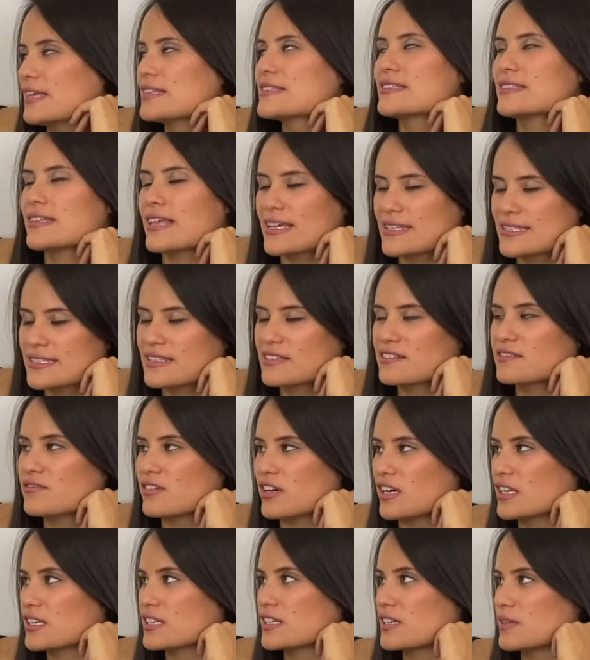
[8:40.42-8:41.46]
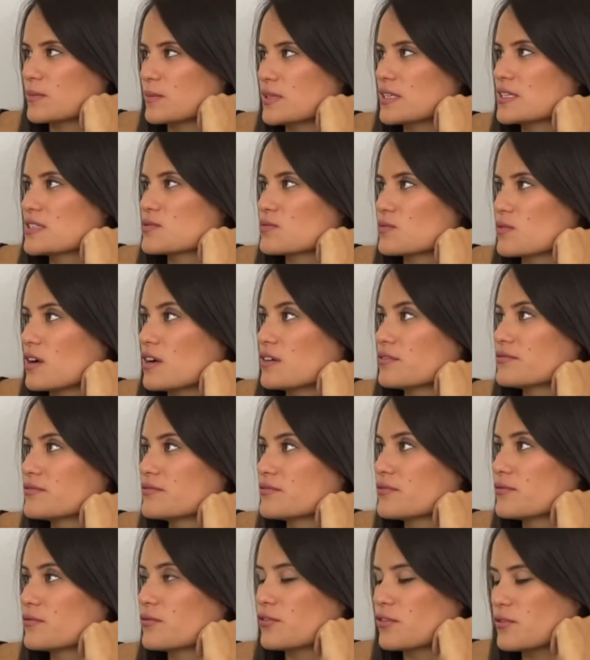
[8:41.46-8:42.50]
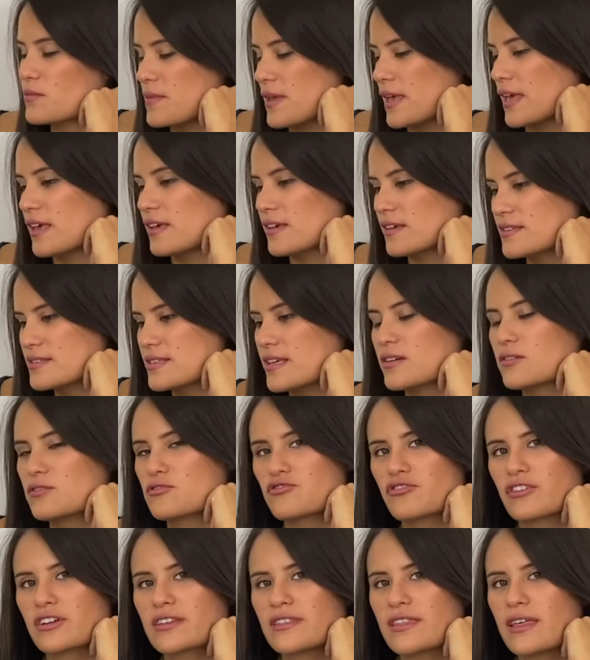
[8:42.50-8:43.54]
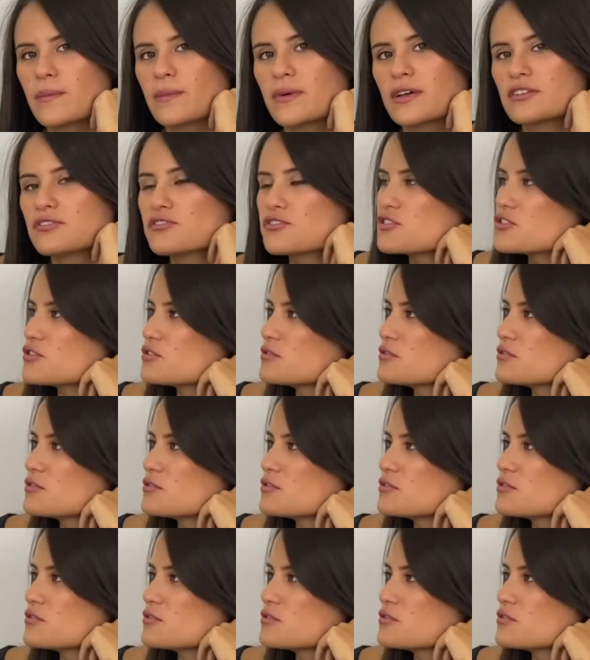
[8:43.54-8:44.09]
It's less than vodka, but it's rough for me because I don't drink that much.